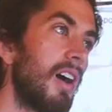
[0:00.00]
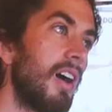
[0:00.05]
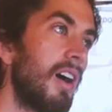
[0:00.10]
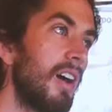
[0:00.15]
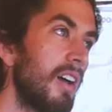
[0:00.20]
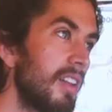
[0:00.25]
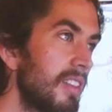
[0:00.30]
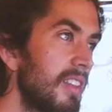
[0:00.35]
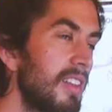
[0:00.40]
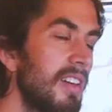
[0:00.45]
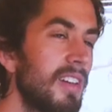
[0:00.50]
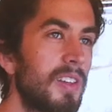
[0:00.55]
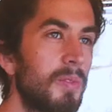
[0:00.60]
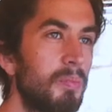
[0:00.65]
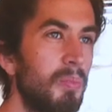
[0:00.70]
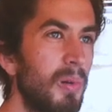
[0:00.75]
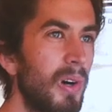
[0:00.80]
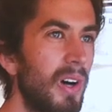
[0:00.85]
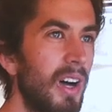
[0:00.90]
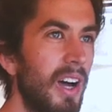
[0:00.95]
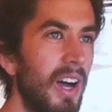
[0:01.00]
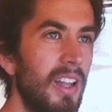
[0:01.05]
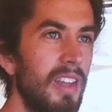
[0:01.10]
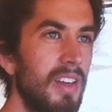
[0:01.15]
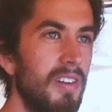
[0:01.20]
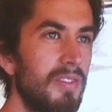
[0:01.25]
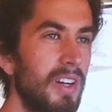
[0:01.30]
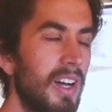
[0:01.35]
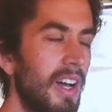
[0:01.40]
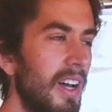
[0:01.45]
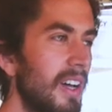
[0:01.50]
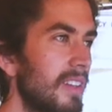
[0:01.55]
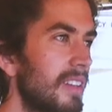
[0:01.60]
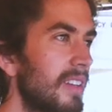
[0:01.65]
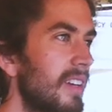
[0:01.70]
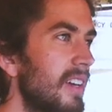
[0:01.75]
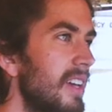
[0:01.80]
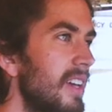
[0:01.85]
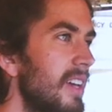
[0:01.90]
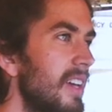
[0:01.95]
I had this, but I never
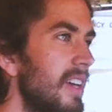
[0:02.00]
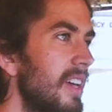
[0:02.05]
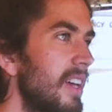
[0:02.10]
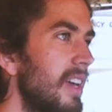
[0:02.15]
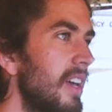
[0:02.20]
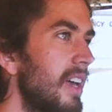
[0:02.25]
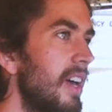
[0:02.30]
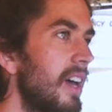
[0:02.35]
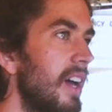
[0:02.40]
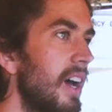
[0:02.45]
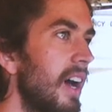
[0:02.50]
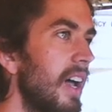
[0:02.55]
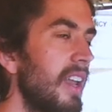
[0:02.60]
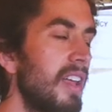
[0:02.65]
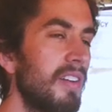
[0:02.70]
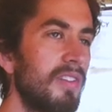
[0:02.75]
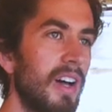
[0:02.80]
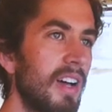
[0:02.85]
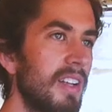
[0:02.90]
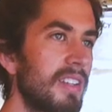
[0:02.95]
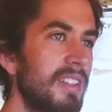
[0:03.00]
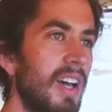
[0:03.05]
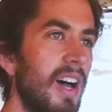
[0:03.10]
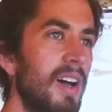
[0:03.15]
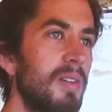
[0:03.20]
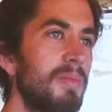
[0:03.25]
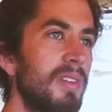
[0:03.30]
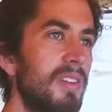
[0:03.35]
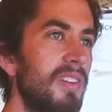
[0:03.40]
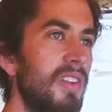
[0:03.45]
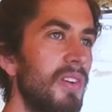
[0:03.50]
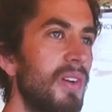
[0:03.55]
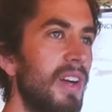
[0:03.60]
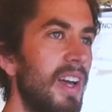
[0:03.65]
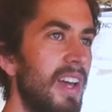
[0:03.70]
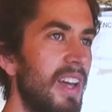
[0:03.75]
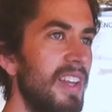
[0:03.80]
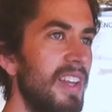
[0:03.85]
had, I never had time to do it